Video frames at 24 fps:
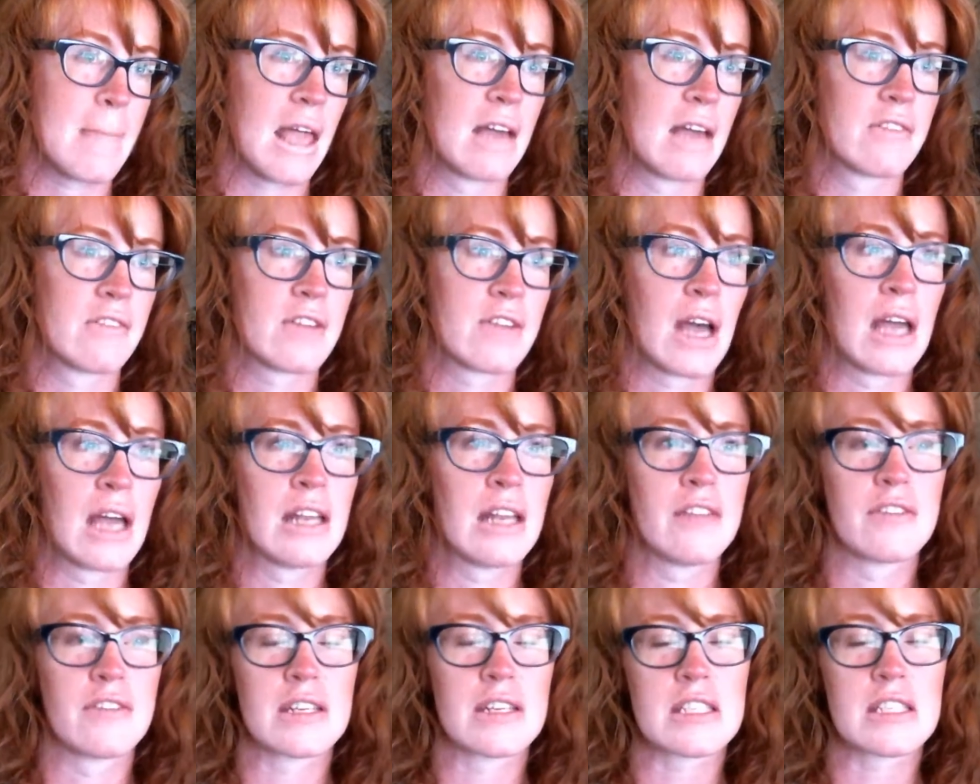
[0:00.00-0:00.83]
I've kind
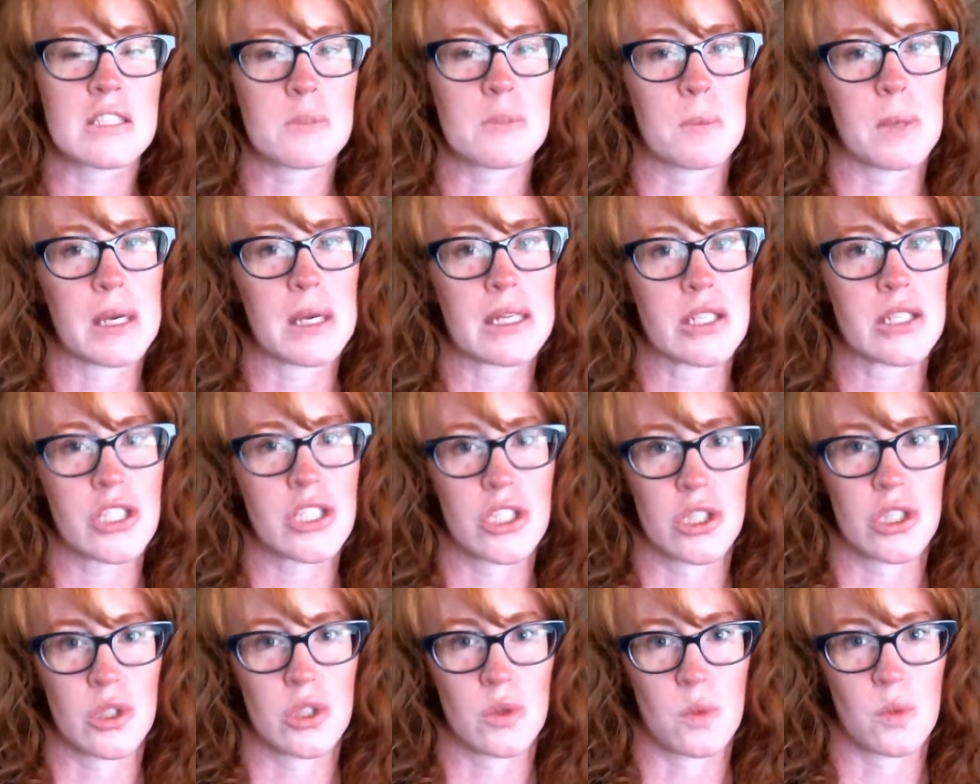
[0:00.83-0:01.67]
of explained
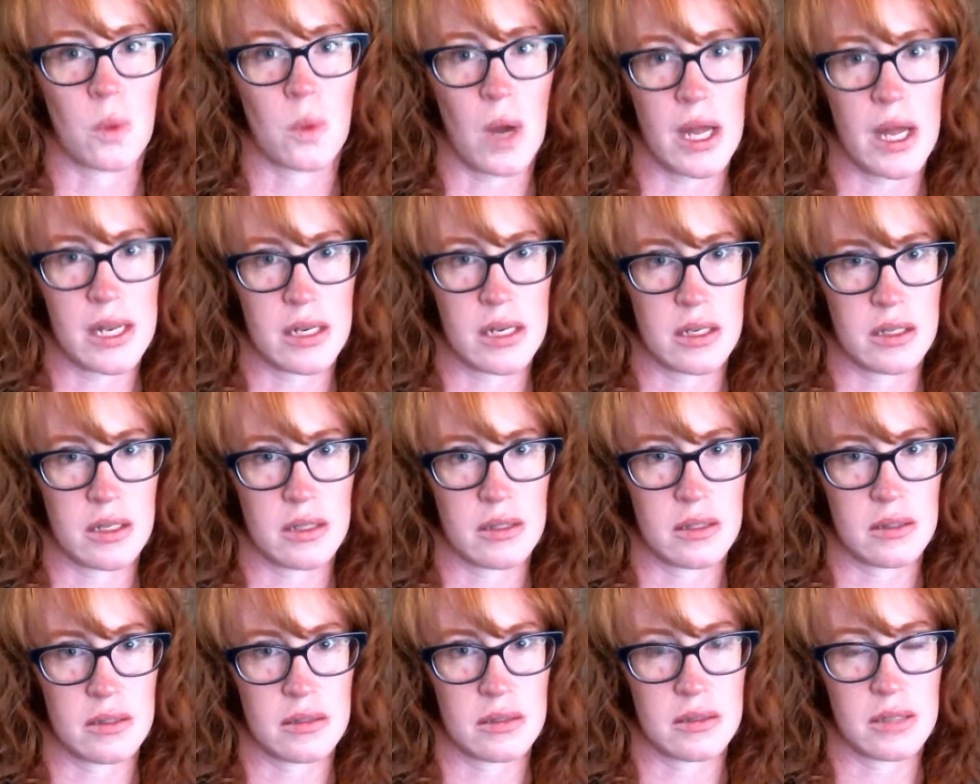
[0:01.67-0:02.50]
to you what
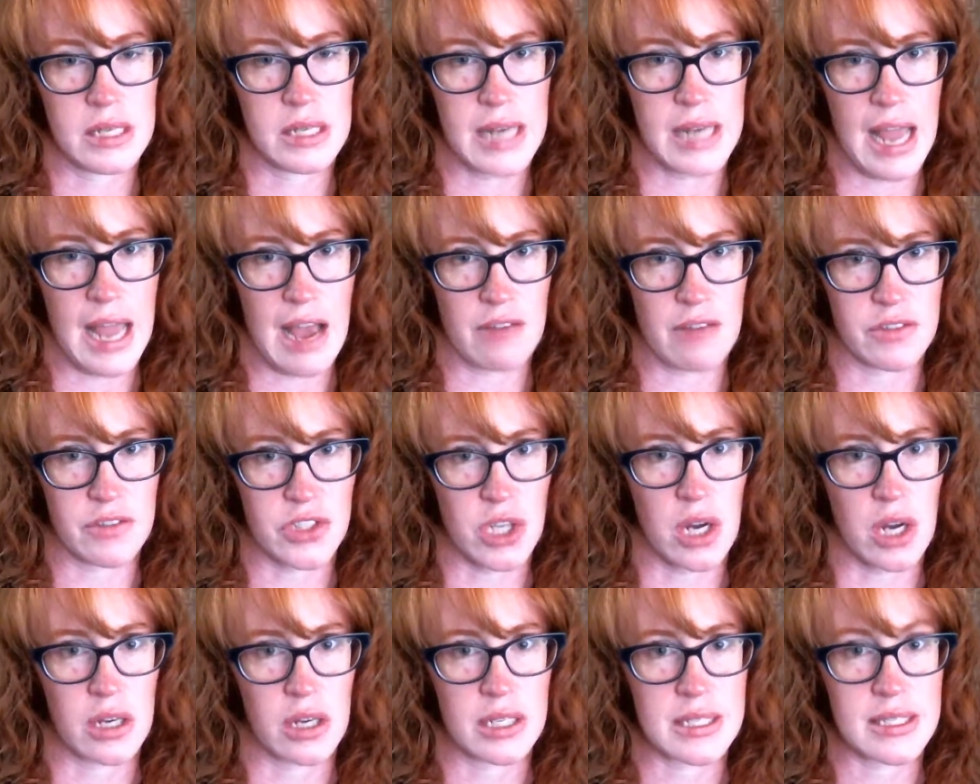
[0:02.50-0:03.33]
an
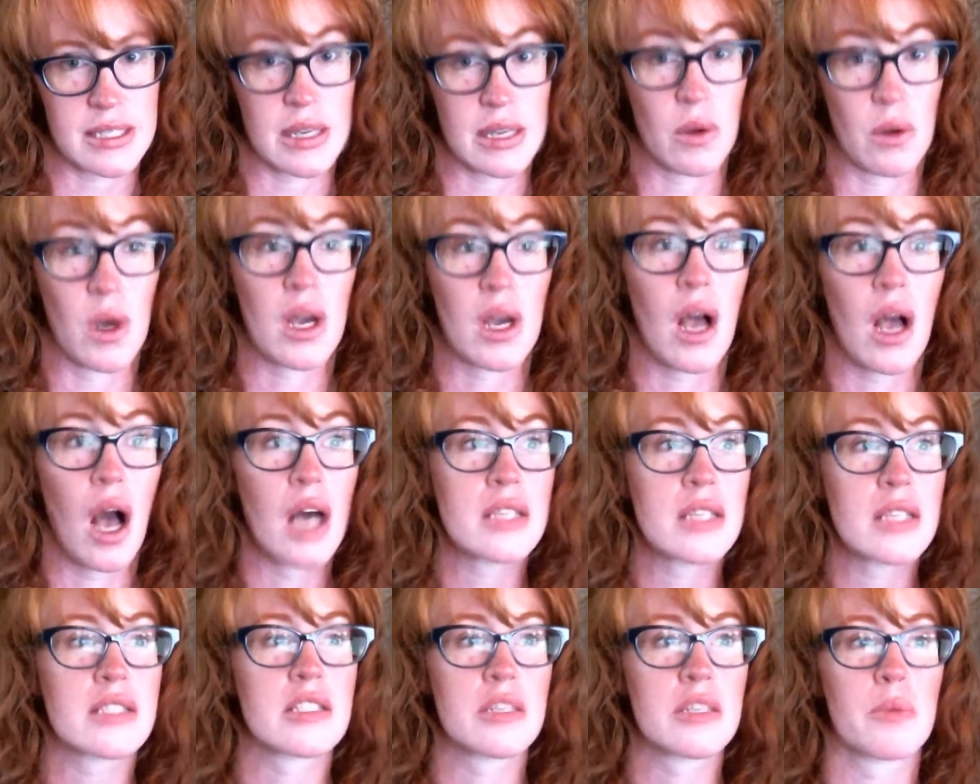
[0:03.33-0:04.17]
avatar is. Now, a
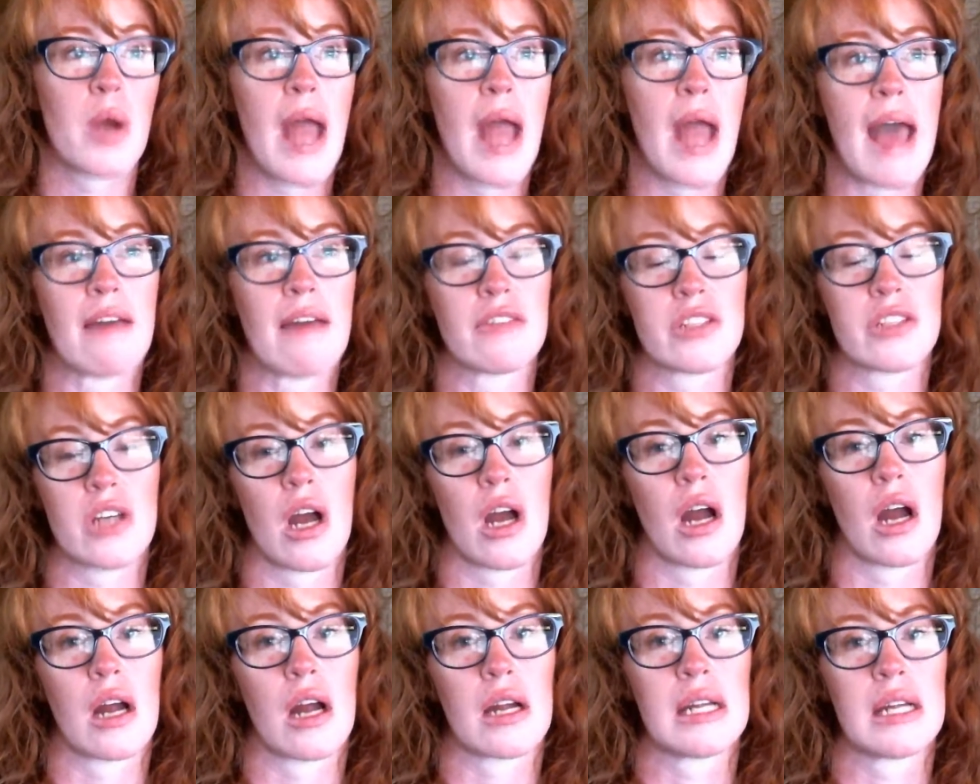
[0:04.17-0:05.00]
customer
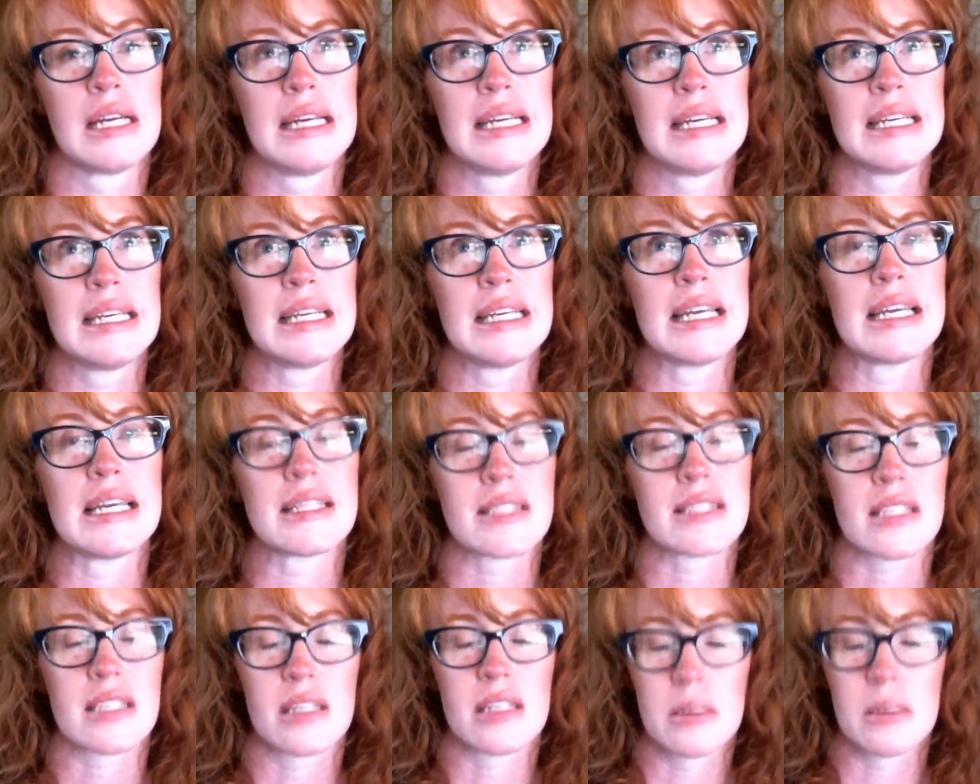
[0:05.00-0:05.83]
avatar,
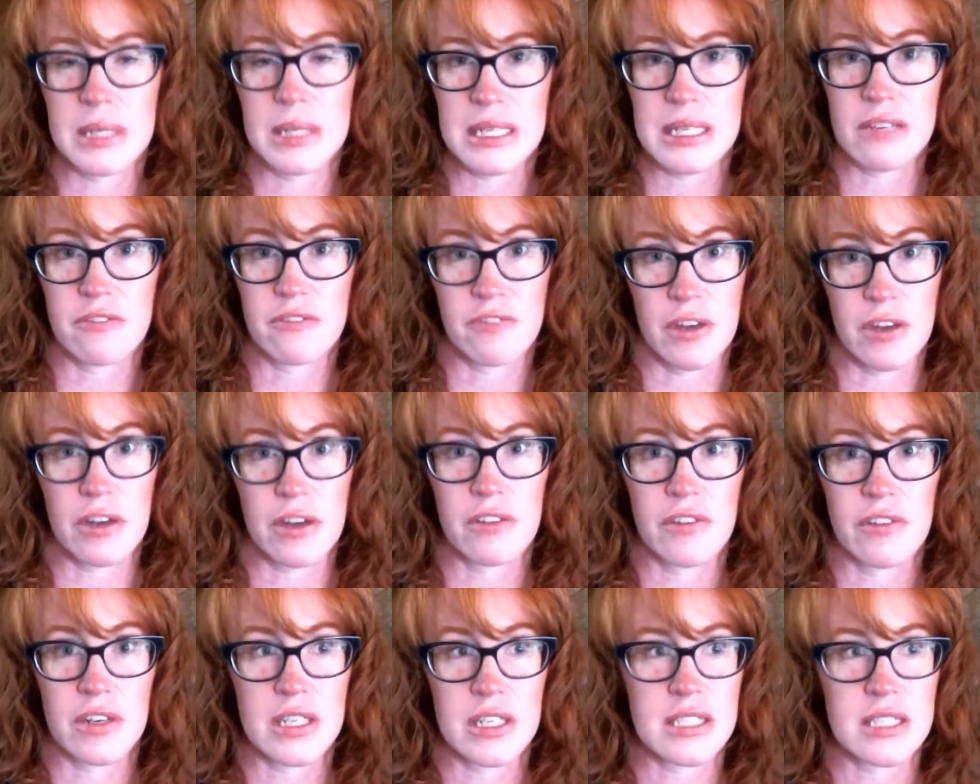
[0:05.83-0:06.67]
it's going to be
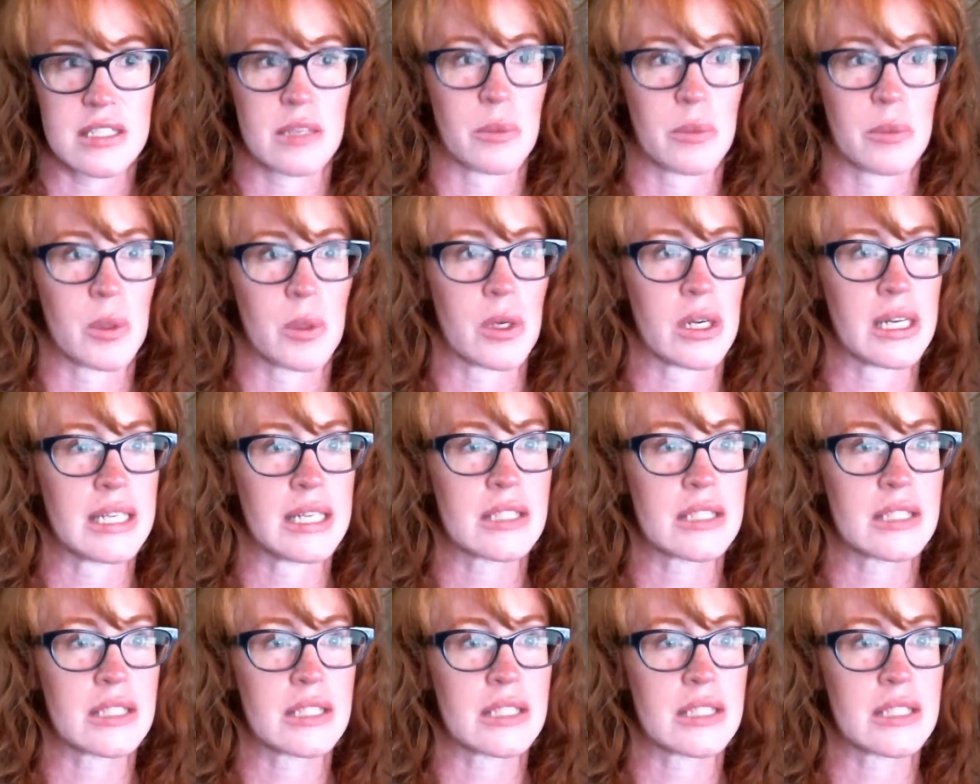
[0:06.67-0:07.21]
very, very similar.